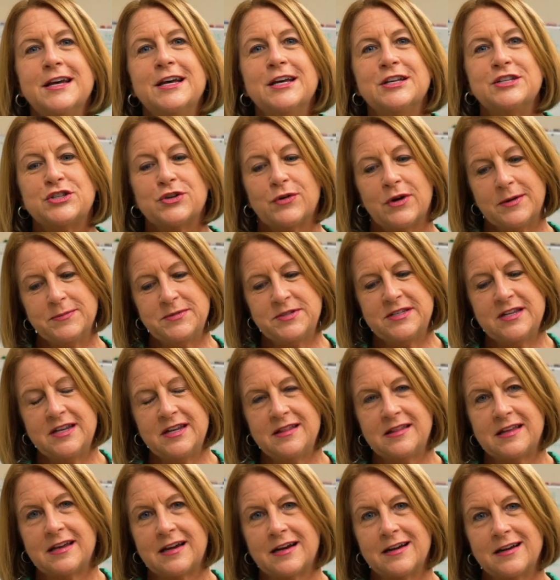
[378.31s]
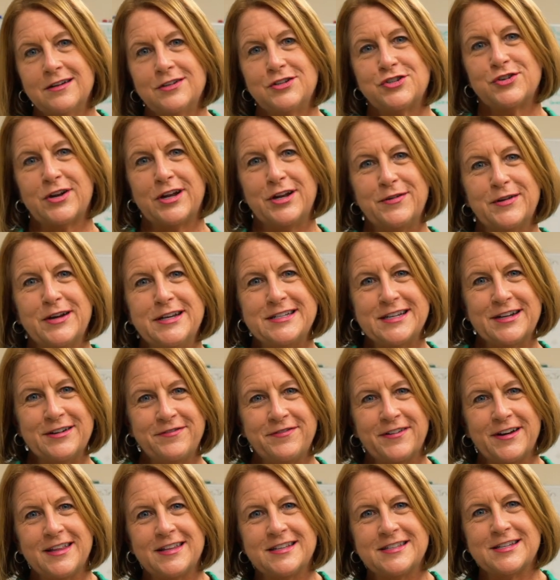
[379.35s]
So I'm sitting there trying to
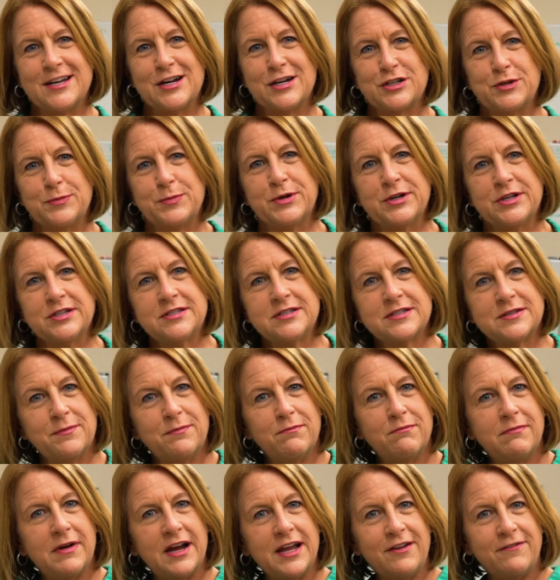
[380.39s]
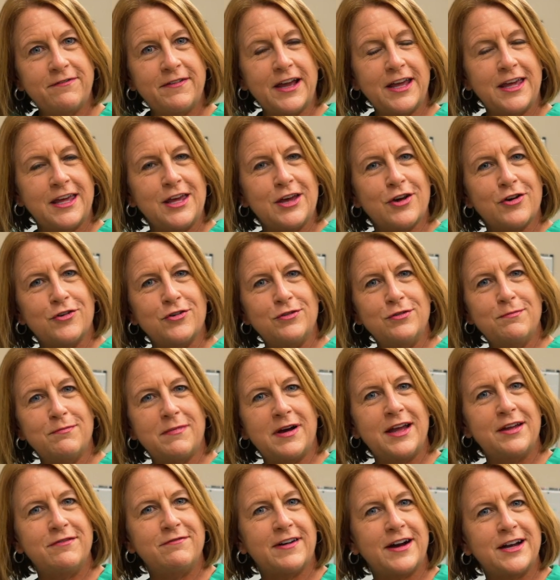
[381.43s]
identify this octopus. Mike Vecchione,
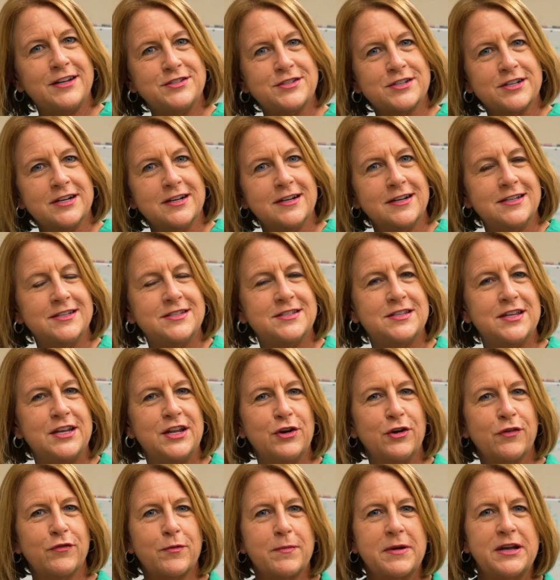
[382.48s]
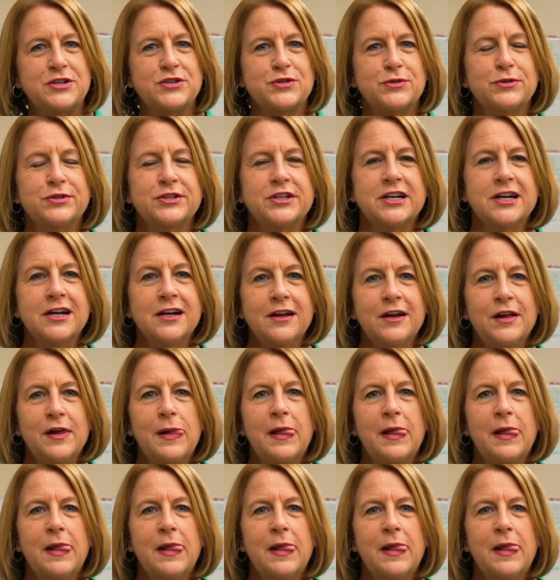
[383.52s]
my advisor, is sitting over my shoulder.